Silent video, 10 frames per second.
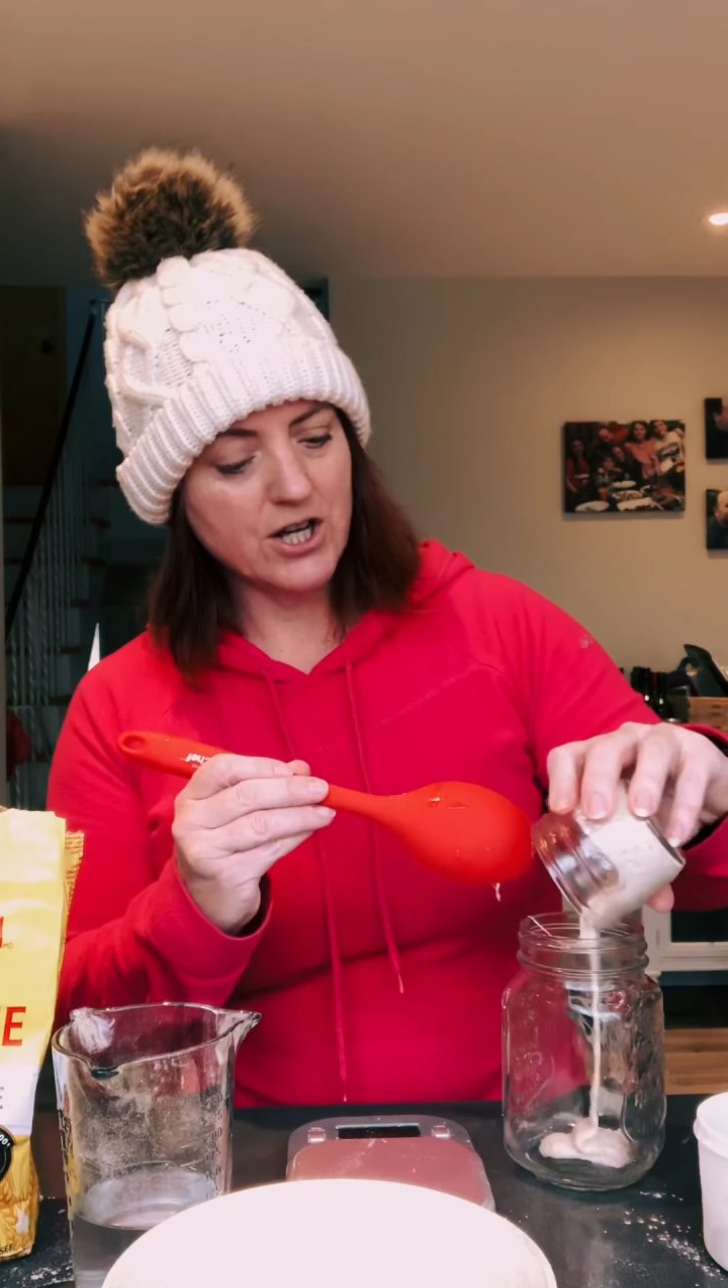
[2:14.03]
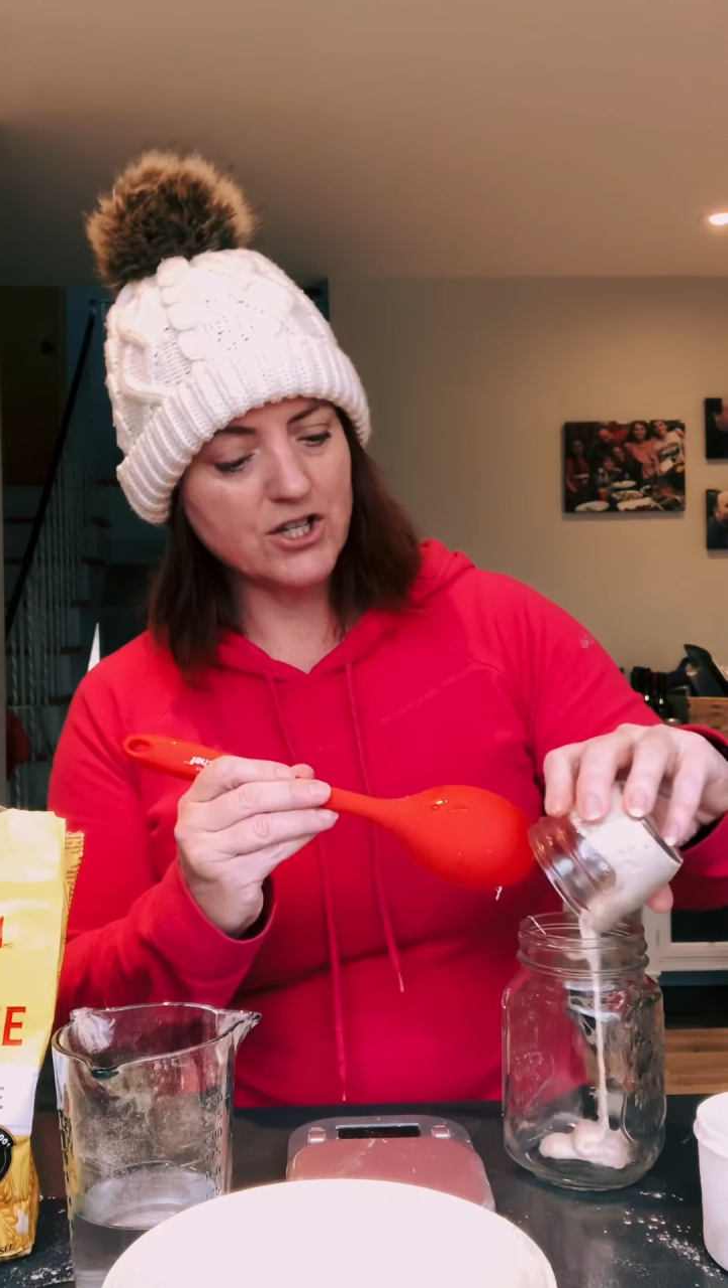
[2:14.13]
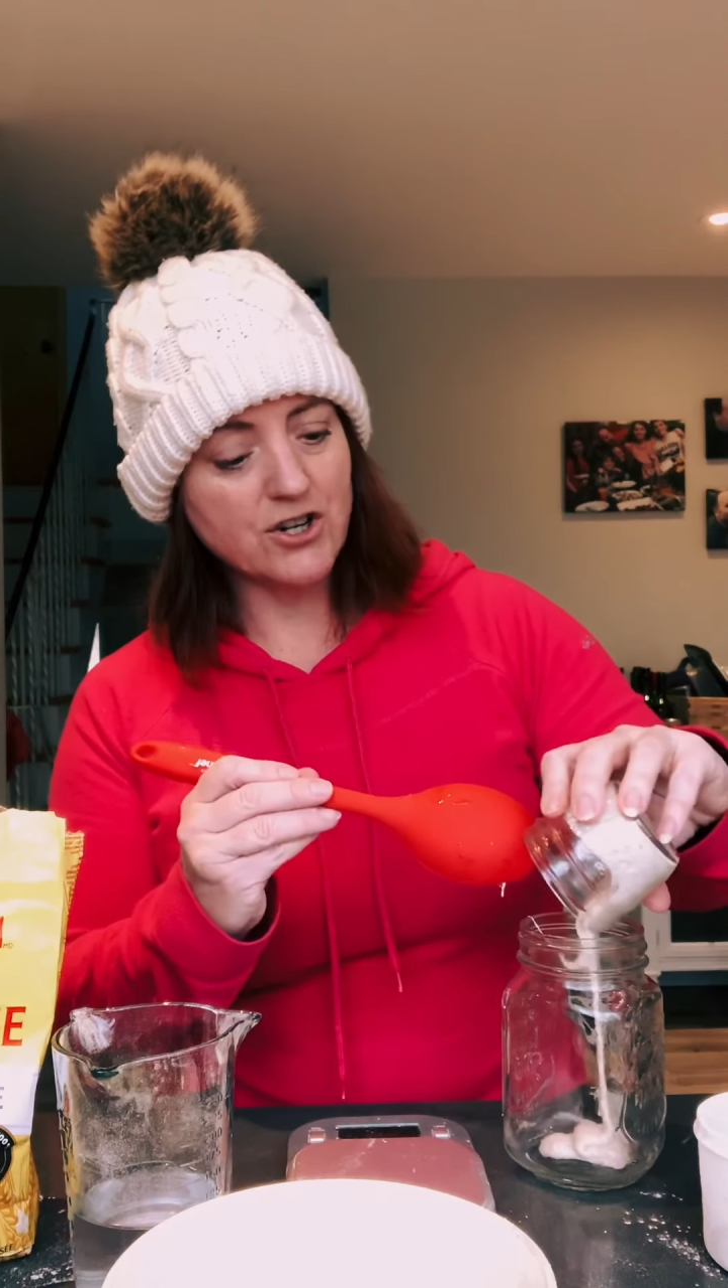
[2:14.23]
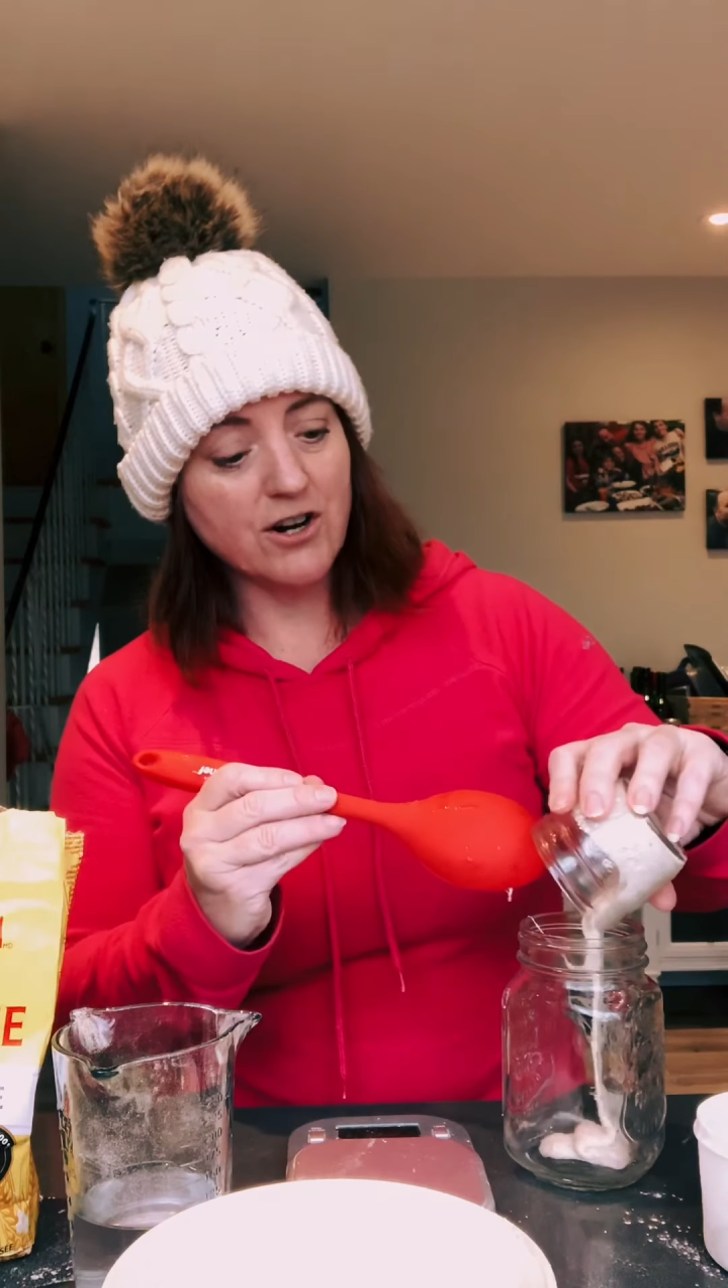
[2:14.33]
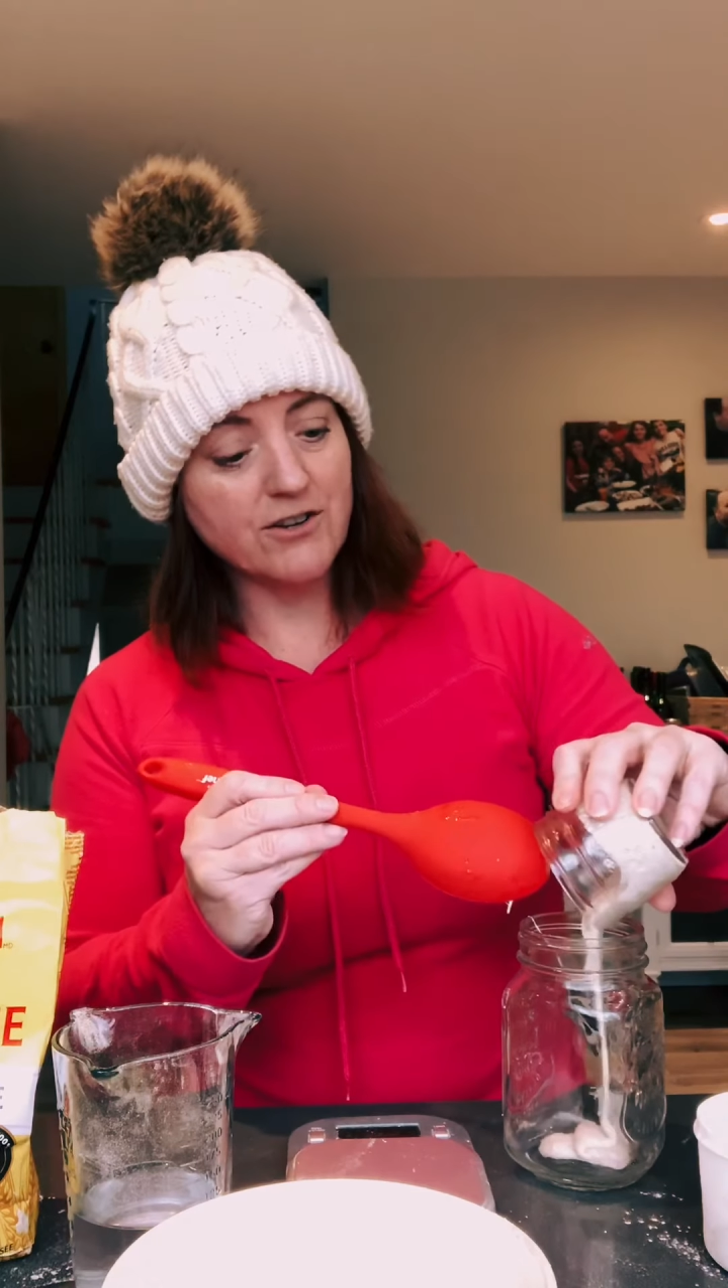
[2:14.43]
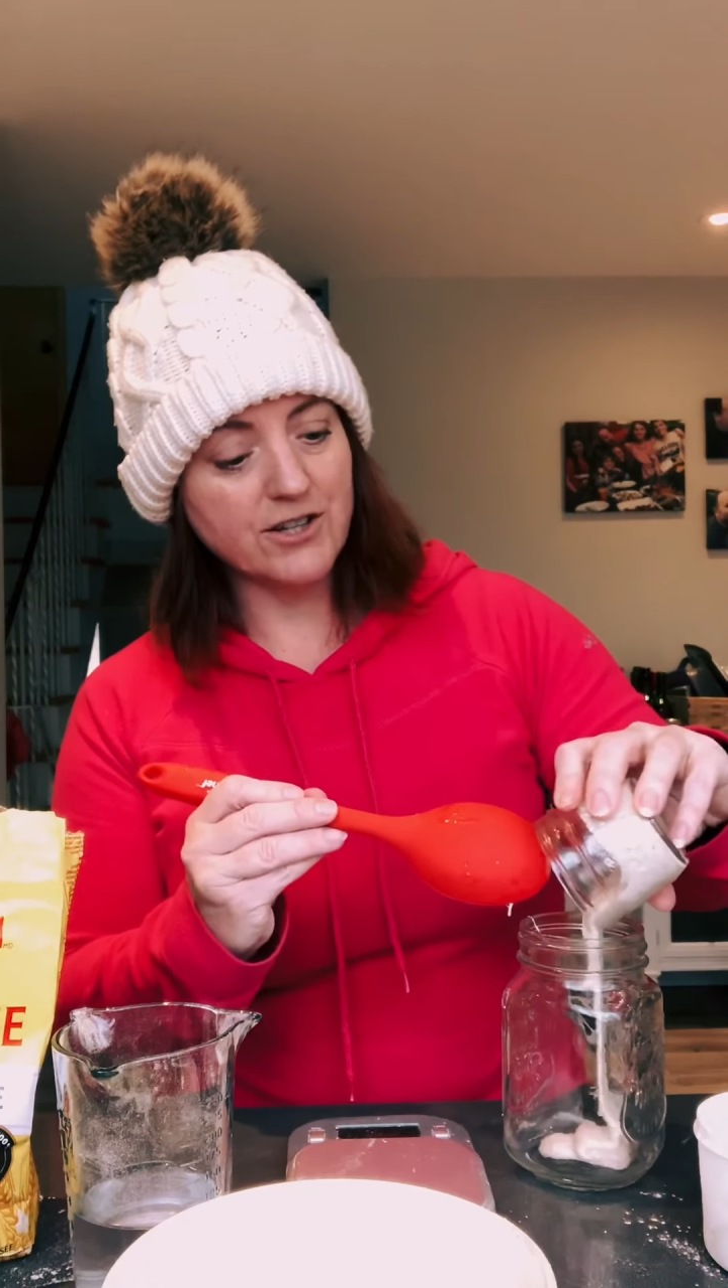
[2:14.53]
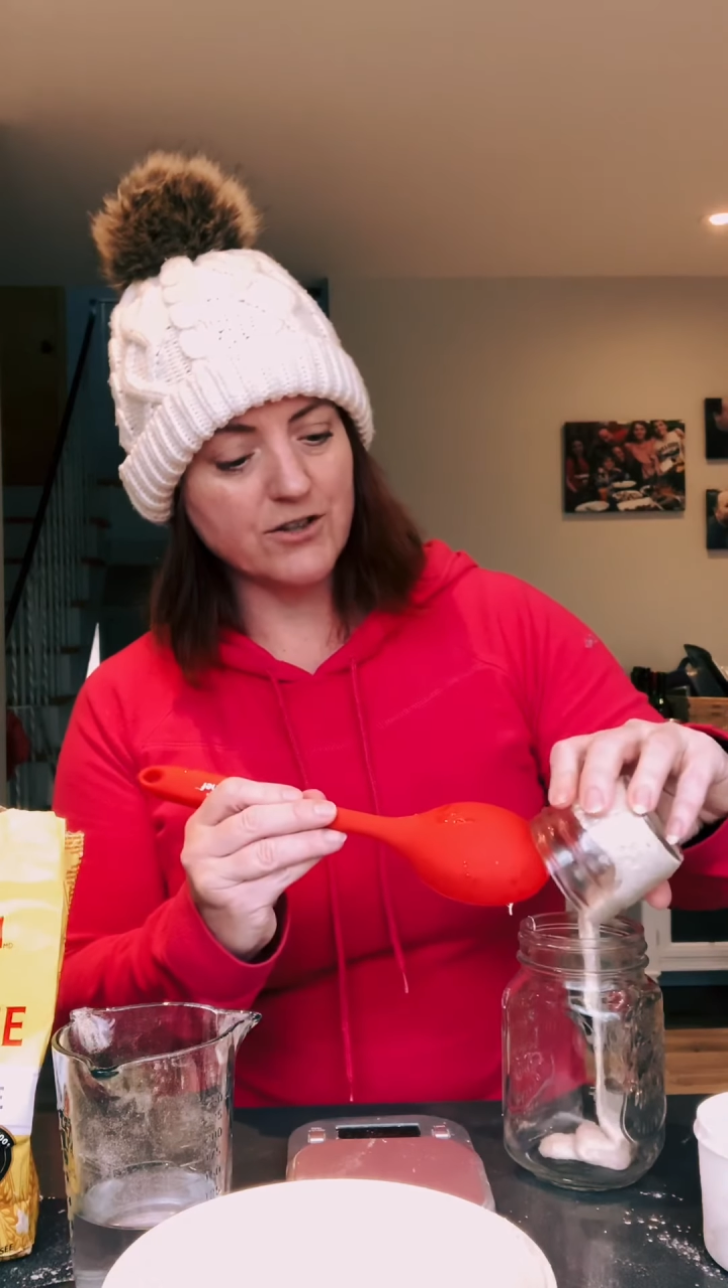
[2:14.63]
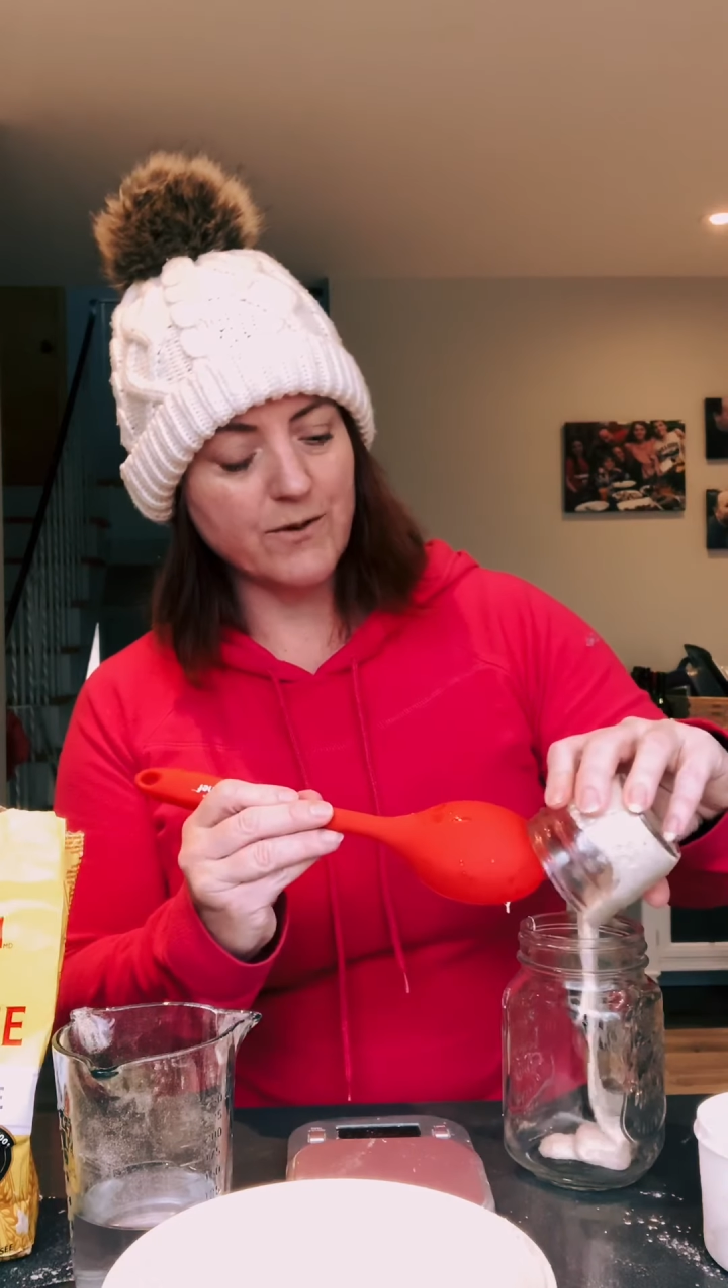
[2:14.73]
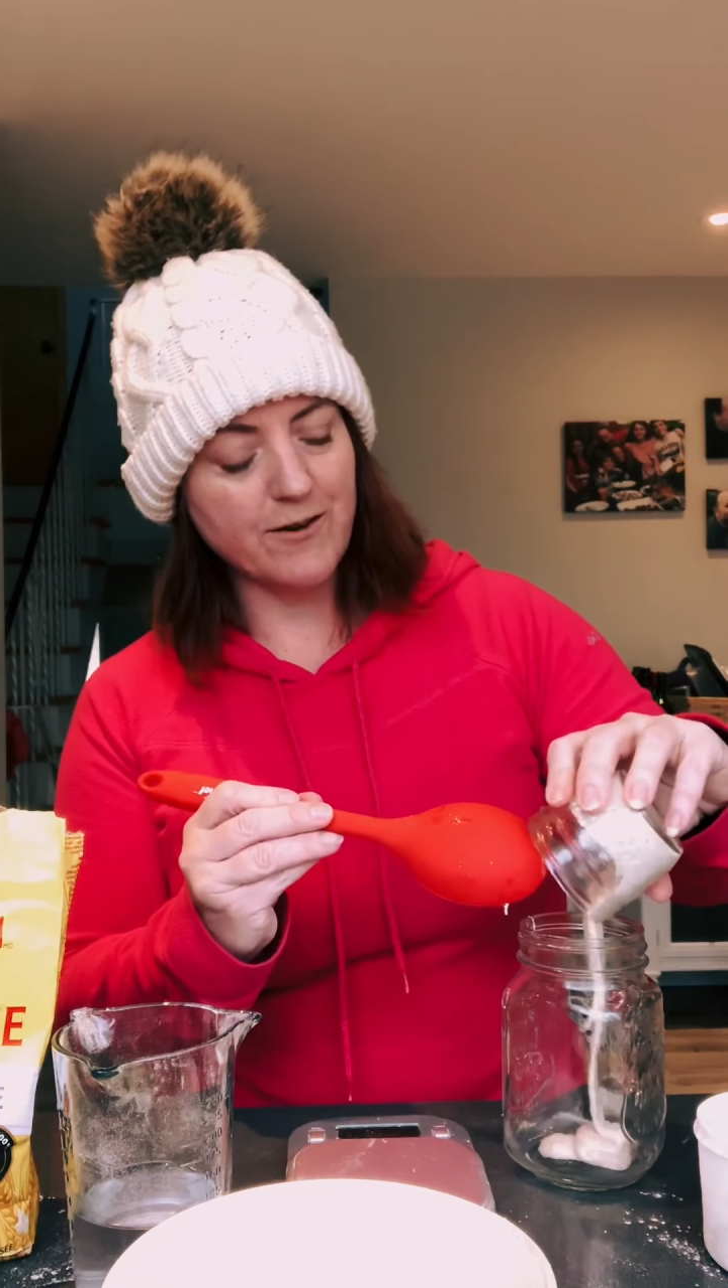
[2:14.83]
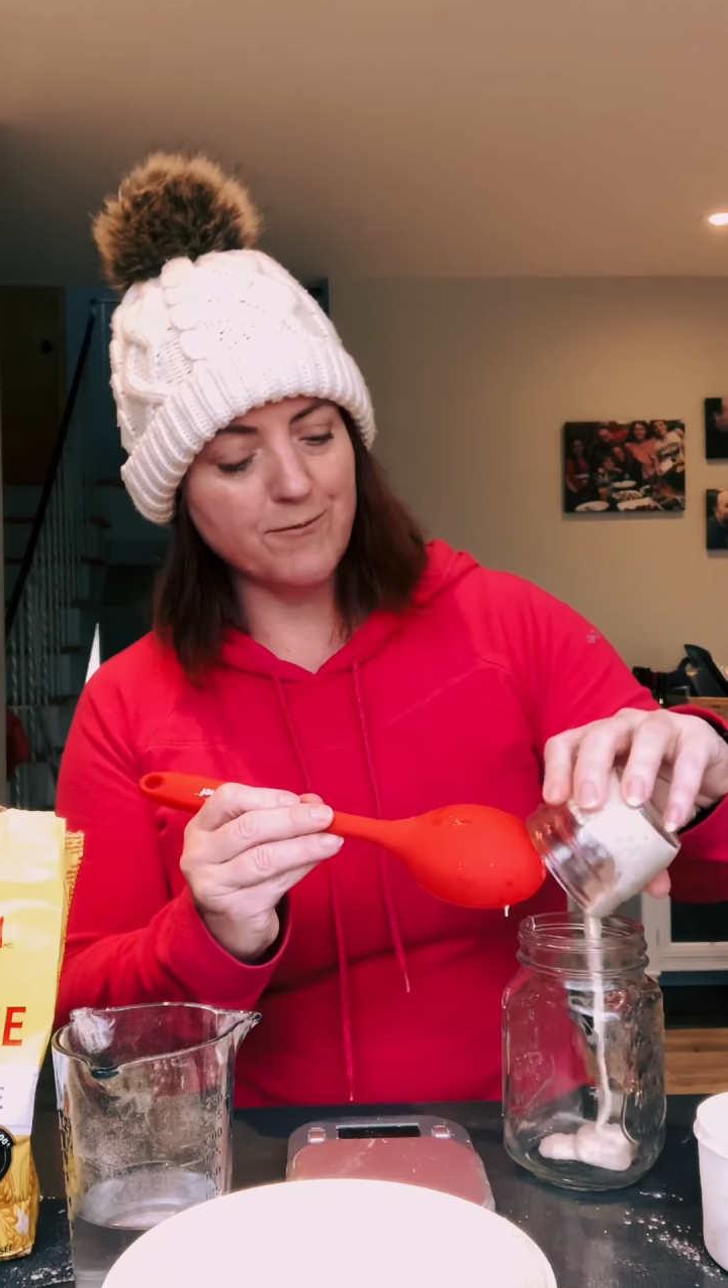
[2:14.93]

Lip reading: jar that you have